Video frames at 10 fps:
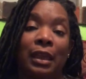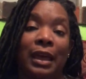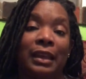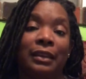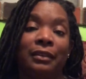
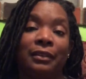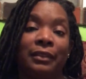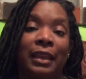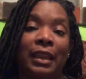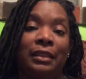I didn't
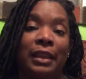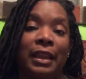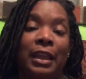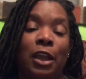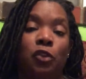say
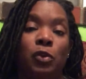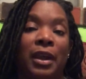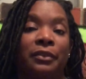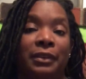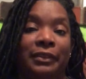that you
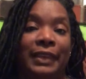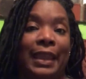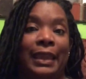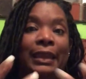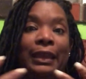have to
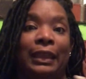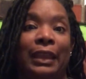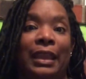take